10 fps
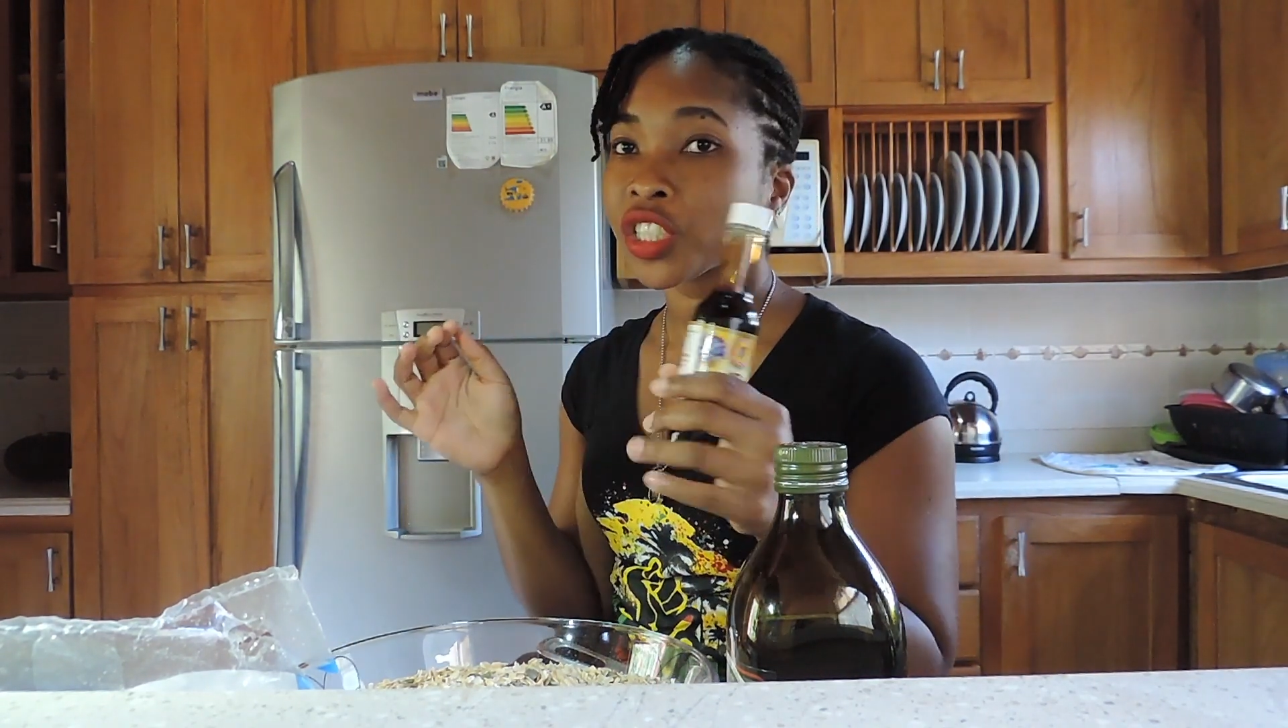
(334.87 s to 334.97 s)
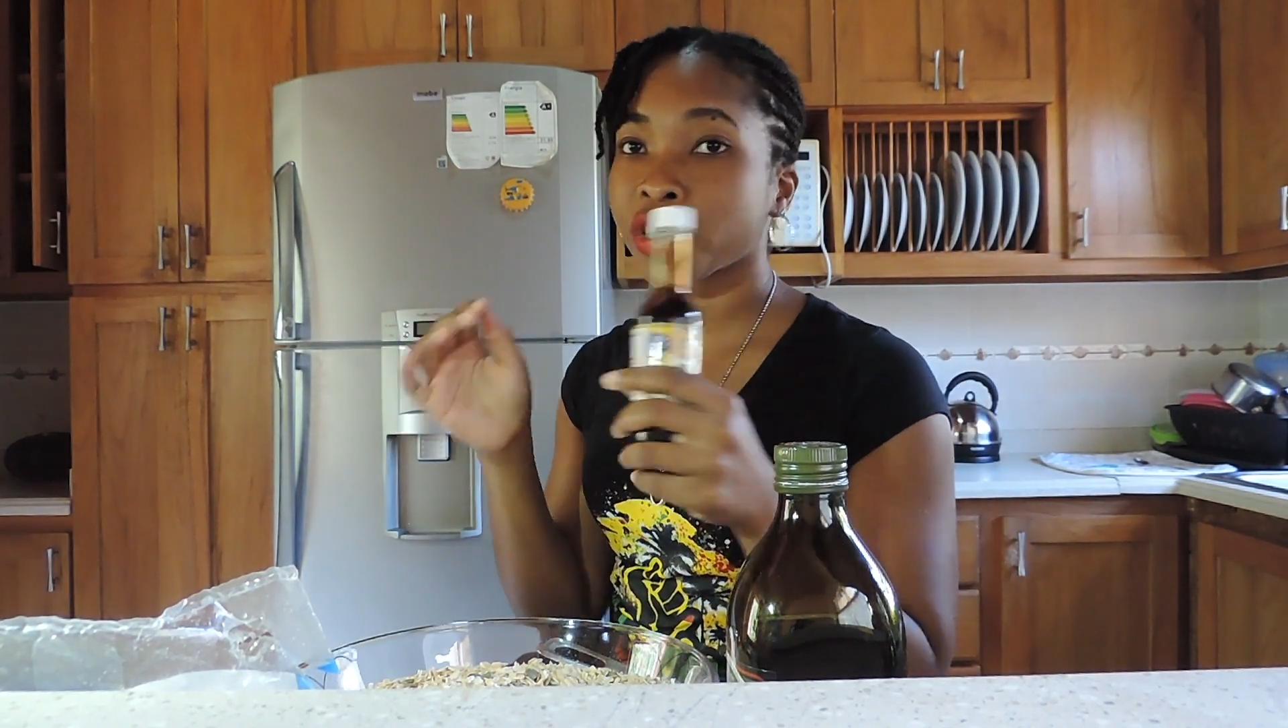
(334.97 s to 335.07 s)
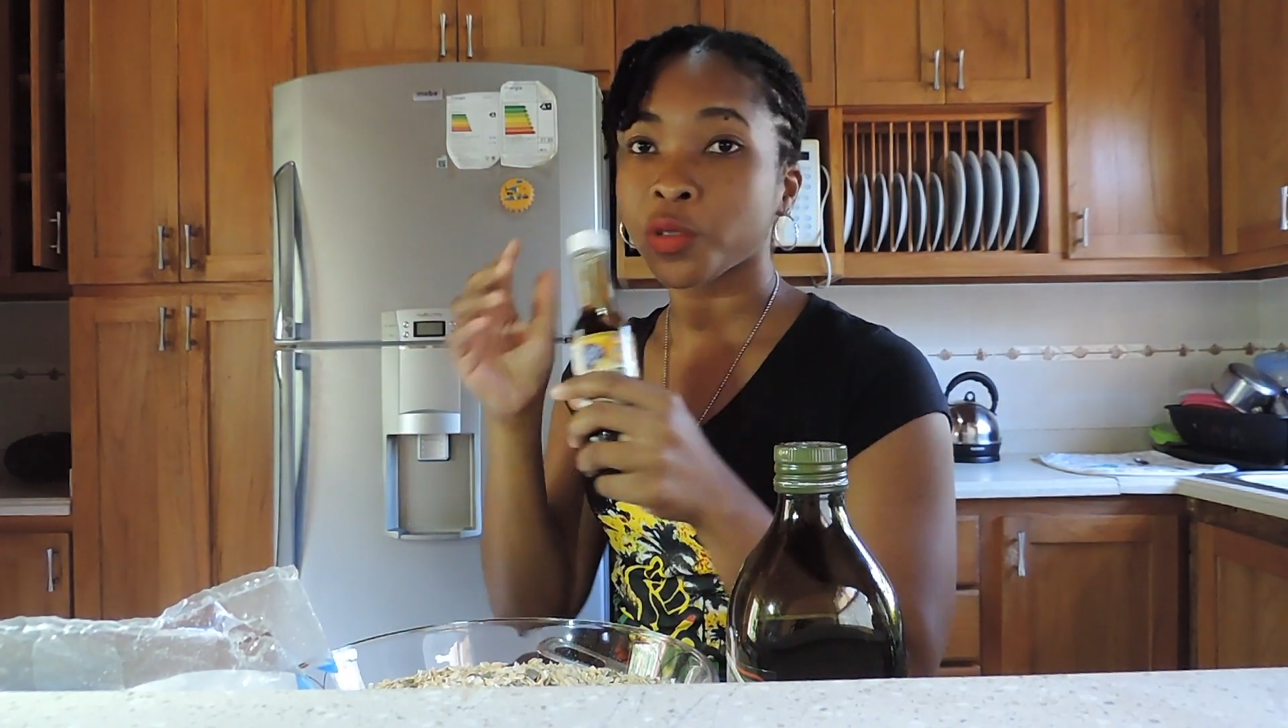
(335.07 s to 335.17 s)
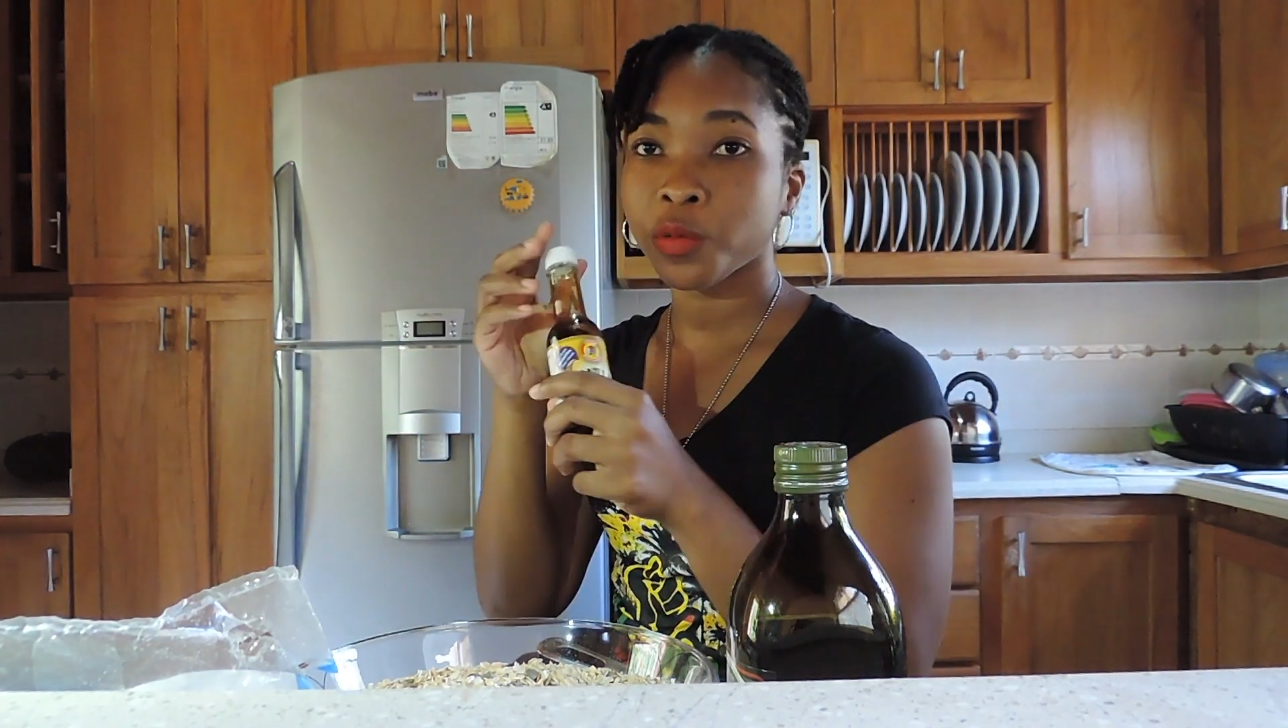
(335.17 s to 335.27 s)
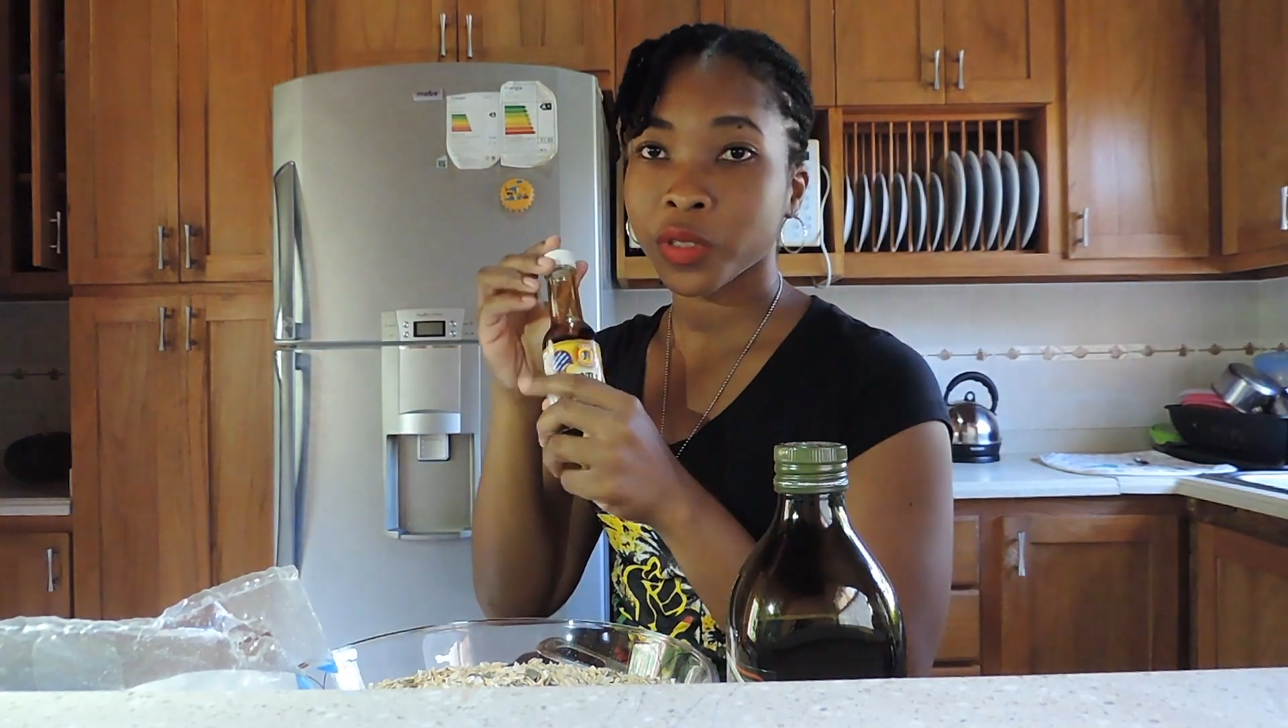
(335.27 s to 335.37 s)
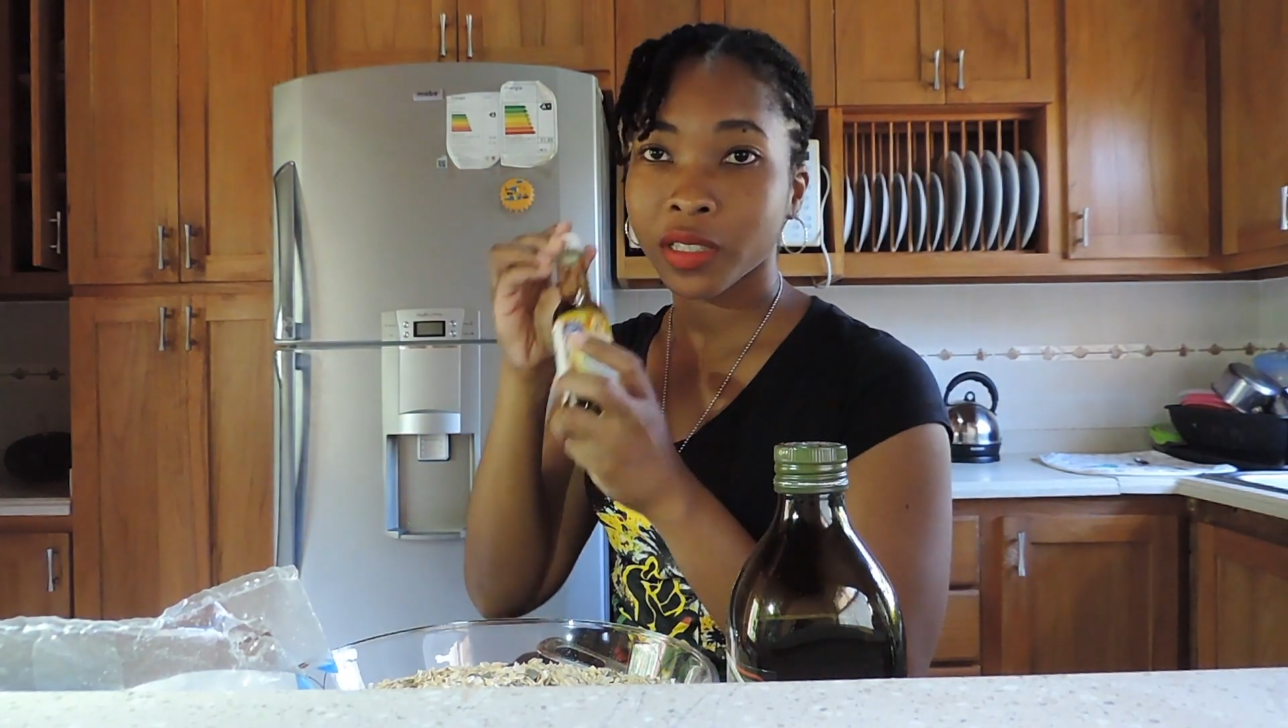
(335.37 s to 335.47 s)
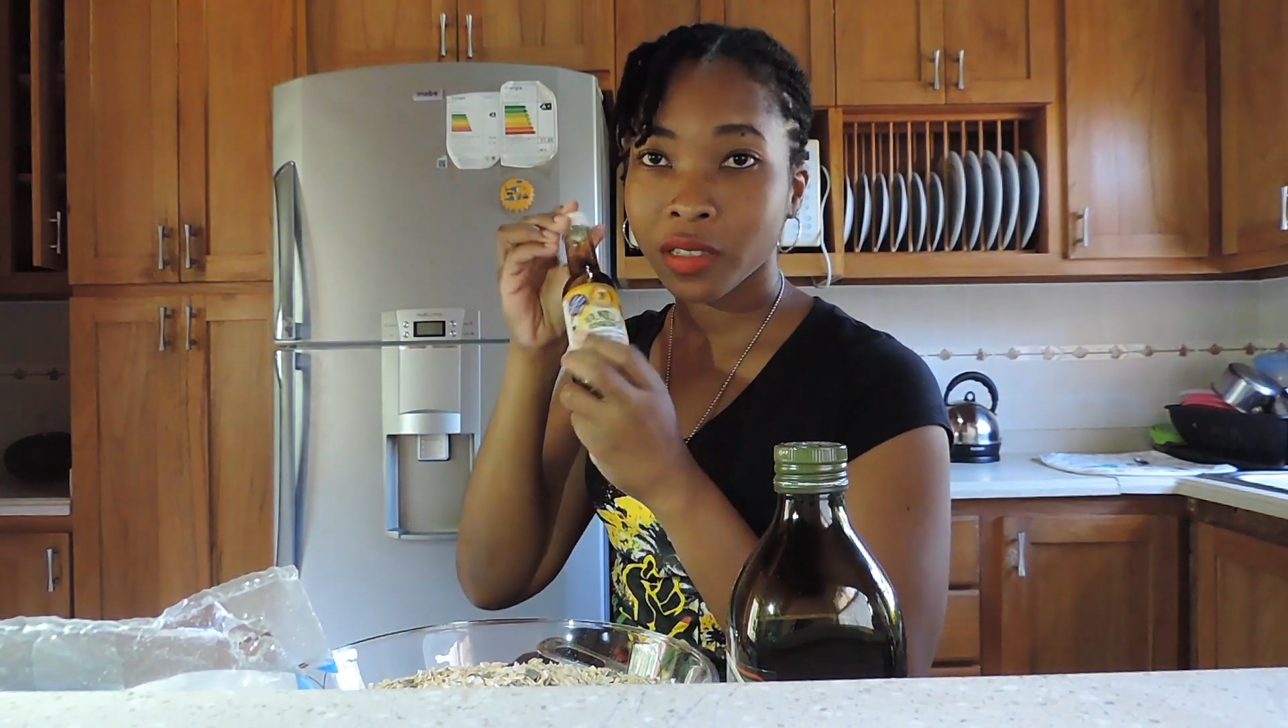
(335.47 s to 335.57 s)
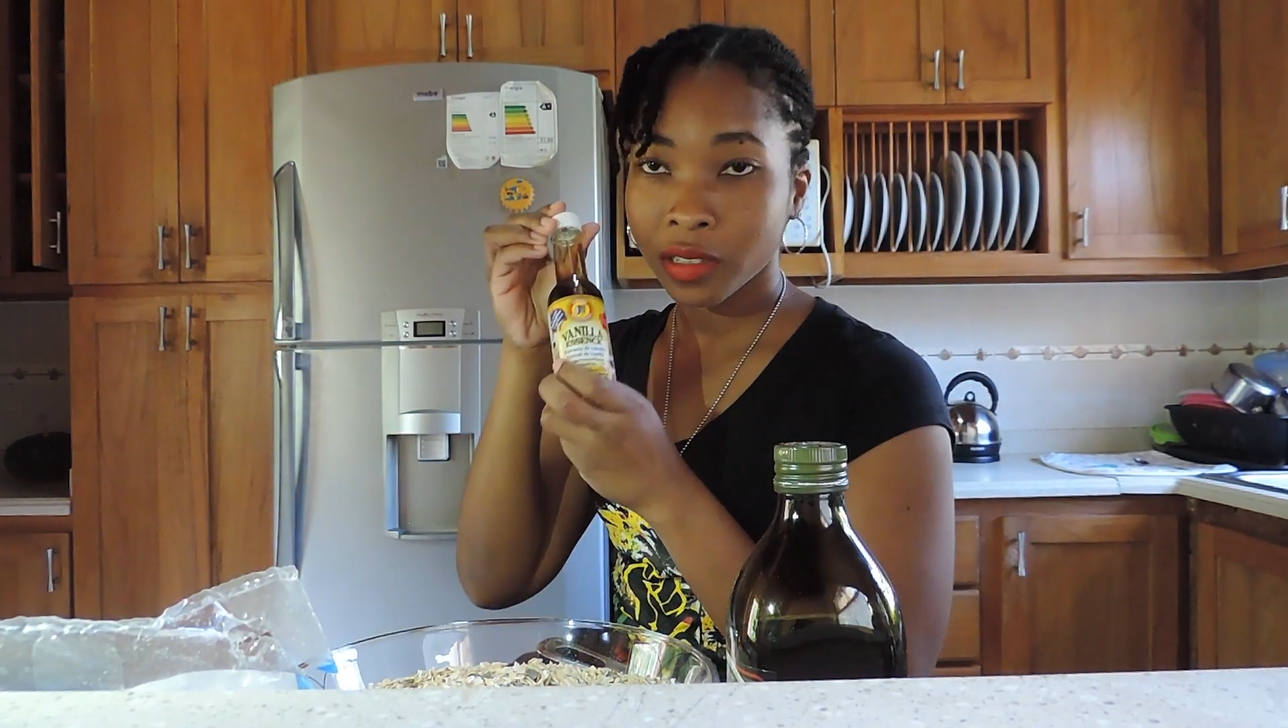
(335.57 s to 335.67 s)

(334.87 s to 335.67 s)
just use